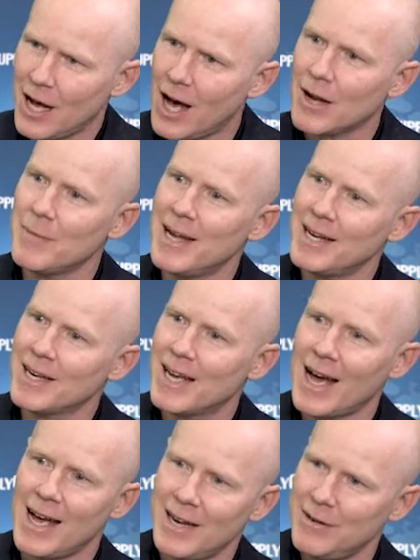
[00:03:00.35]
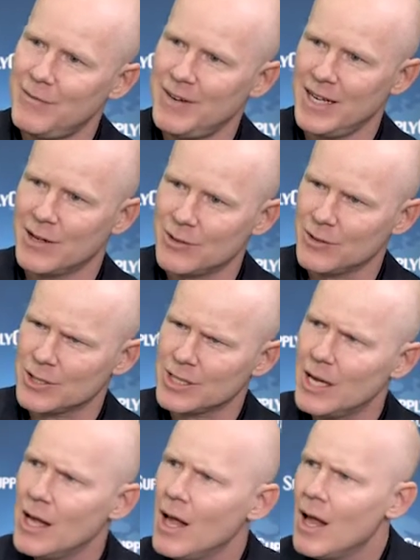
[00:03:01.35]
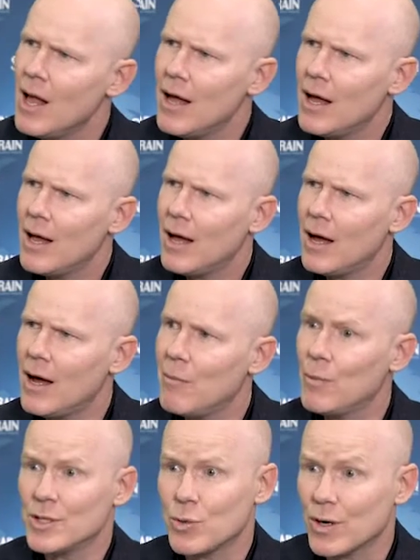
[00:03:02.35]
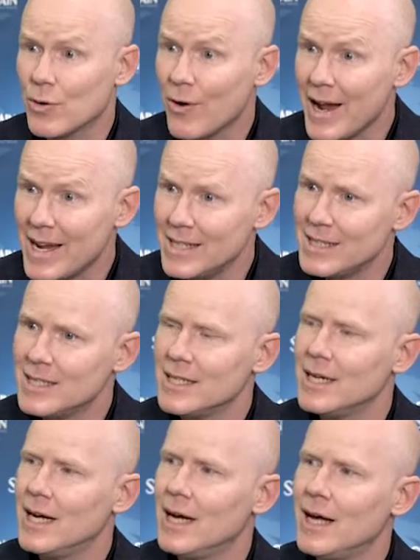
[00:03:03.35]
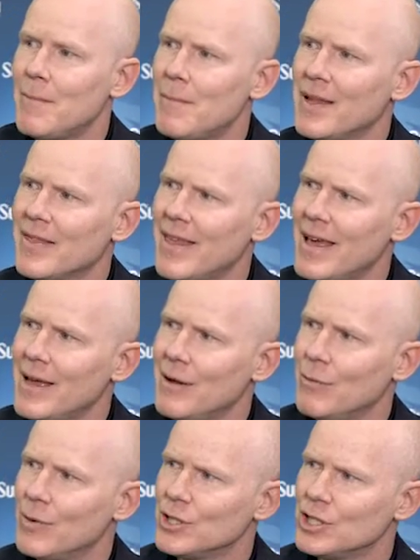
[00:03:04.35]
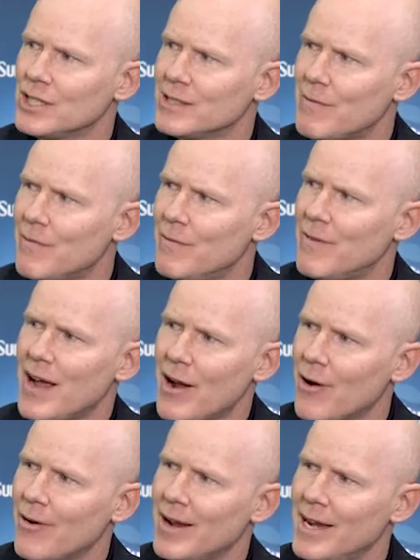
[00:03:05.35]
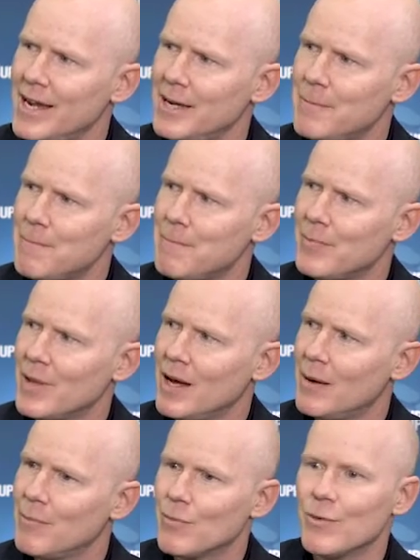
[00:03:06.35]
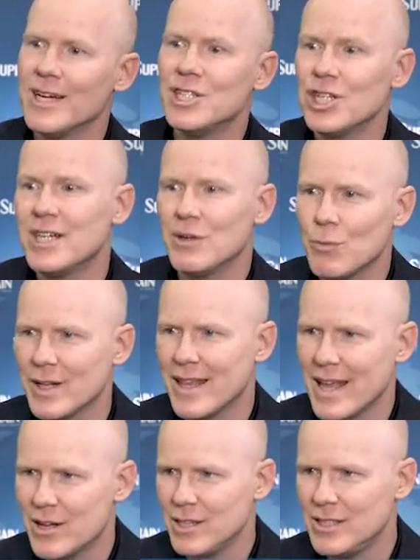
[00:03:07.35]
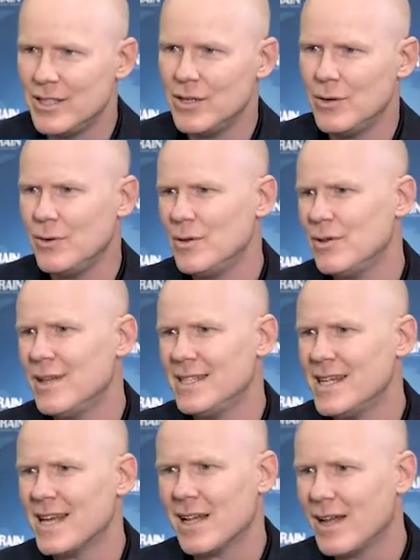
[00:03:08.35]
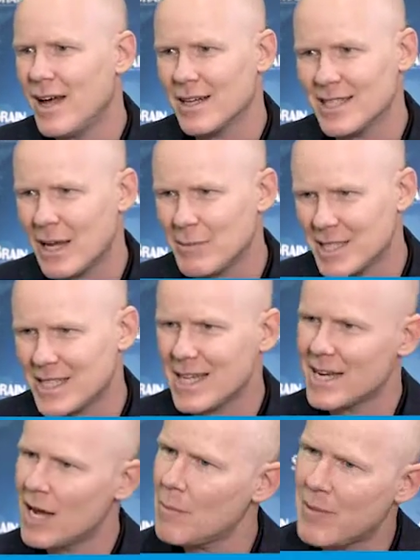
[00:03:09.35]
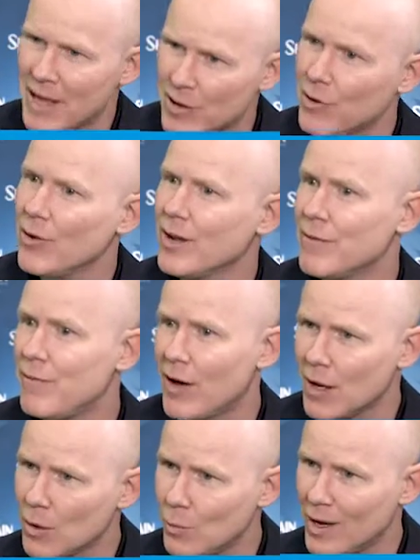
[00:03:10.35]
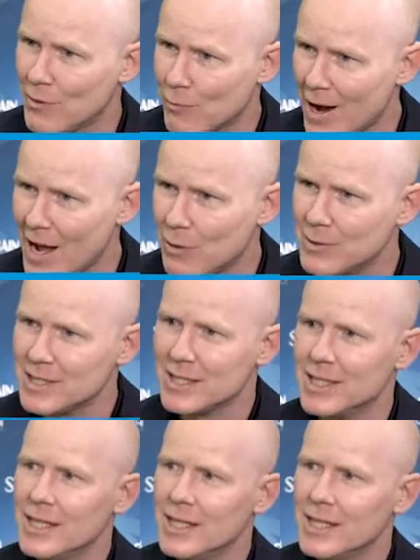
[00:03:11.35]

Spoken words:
automated guided vehicles, which were great, but they were just very rigid in what they could do. They'd take a long time to set up, they could only follow one route.